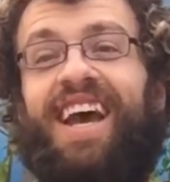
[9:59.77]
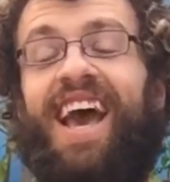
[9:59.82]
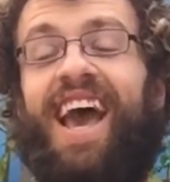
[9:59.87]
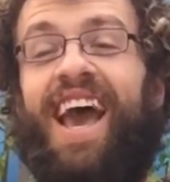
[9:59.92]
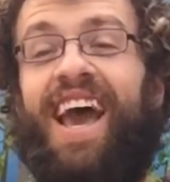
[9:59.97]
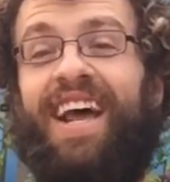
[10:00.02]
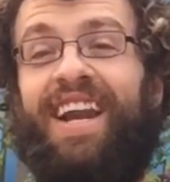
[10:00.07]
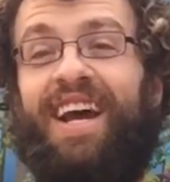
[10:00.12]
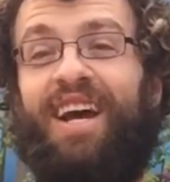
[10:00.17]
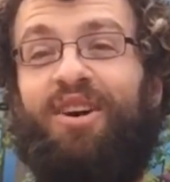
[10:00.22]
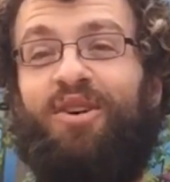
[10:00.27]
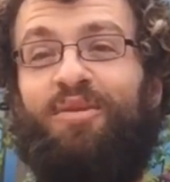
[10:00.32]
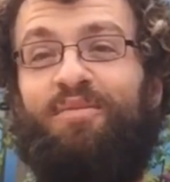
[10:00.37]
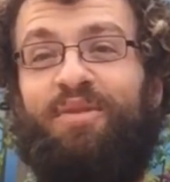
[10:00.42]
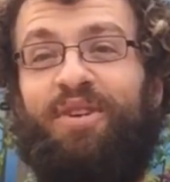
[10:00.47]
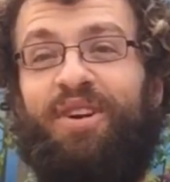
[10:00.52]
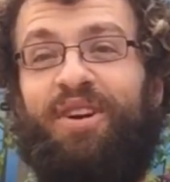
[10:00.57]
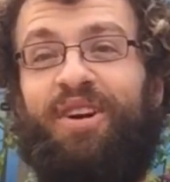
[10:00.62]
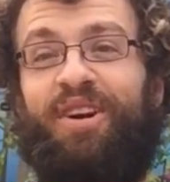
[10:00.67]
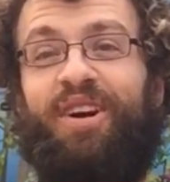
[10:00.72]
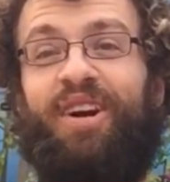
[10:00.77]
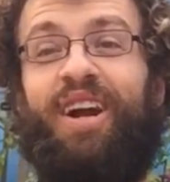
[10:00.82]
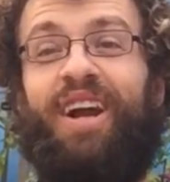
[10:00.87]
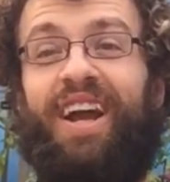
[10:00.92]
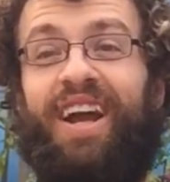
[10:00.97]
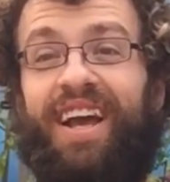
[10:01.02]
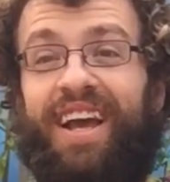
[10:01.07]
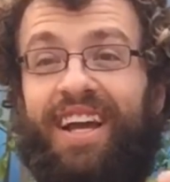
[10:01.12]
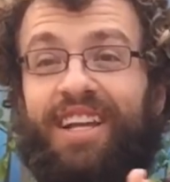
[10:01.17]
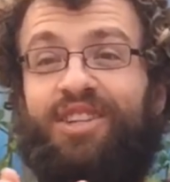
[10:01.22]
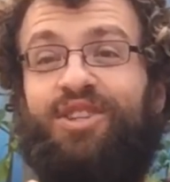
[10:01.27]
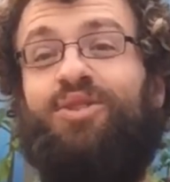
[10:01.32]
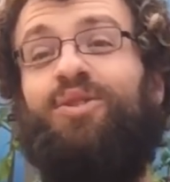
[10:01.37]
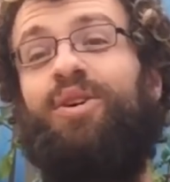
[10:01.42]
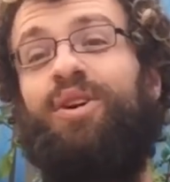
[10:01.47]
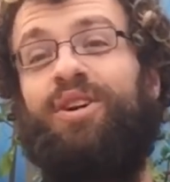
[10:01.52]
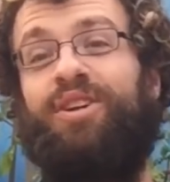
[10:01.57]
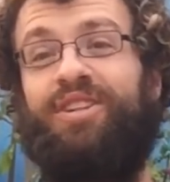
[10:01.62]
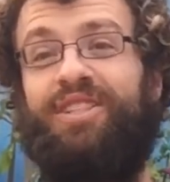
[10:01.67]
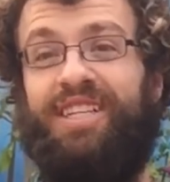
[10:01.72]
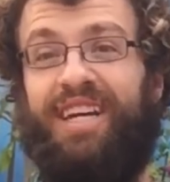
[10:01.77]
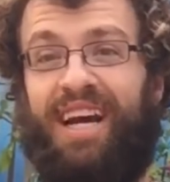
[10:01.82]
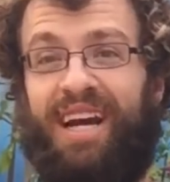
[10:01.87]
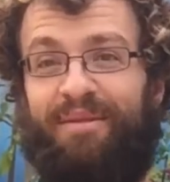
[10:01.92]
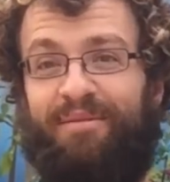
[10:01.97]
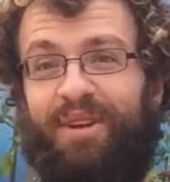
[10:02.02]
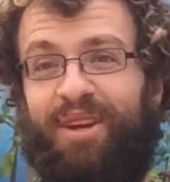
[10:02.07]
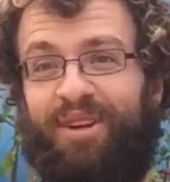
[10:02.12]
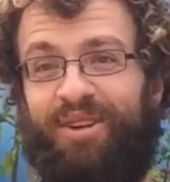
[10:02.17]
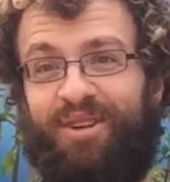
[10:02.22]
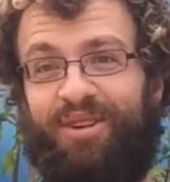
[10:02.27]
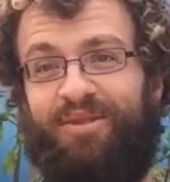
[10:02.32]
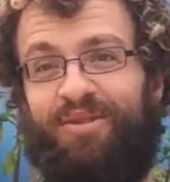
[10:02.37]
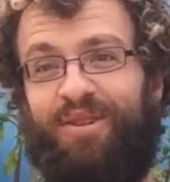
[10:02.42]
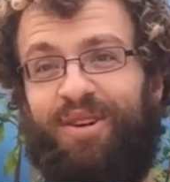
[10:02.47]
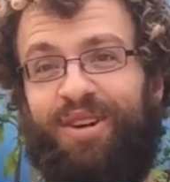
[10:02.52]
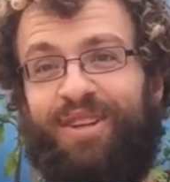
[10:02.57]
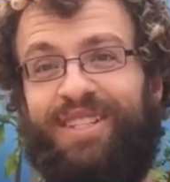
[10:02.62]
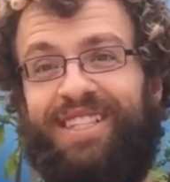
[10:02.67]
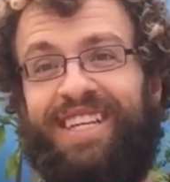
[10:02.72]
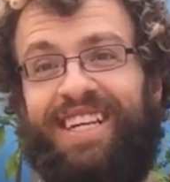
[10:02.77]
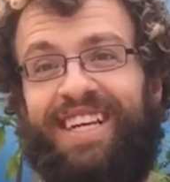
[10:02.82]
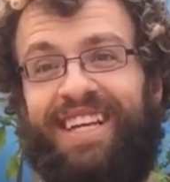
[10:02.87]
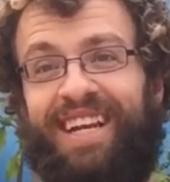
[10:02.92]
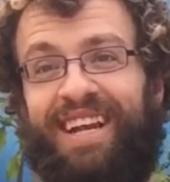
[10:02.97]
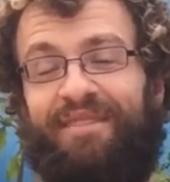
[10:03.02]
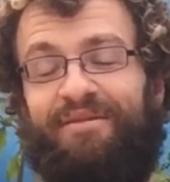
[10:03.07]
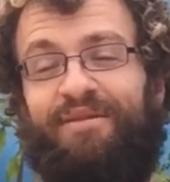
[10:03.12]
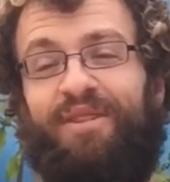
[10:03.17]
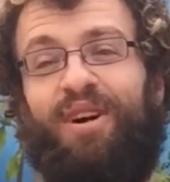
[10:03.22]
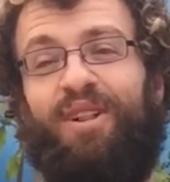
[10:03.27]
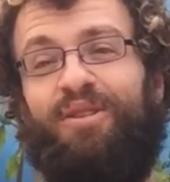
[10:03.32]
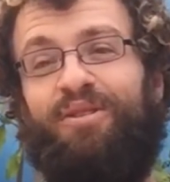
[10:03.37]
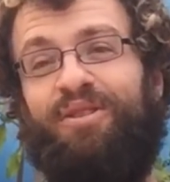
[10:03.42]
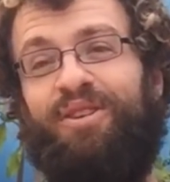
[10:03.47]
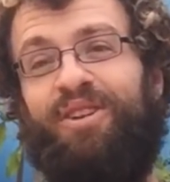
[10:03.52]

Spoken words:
and I hope you're enjoying your time here in quarantine and following